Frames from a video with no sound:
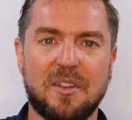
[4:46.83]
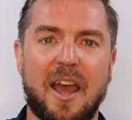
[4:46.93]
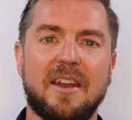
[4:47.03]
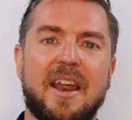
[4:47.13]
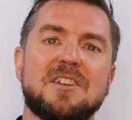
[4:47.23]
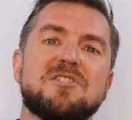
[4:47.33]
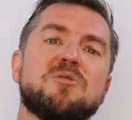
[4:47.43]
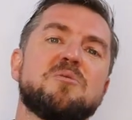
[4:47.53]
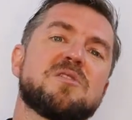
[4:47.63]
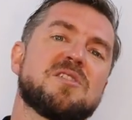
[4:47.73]
and then
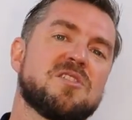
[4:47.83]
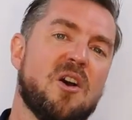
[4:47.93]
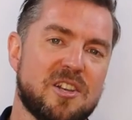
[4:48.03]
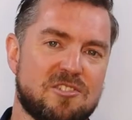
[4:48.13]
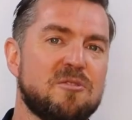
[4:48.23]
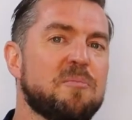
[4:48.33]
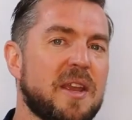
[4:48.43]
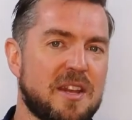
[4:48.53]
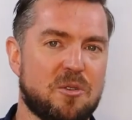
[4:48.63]
students are starting to repeat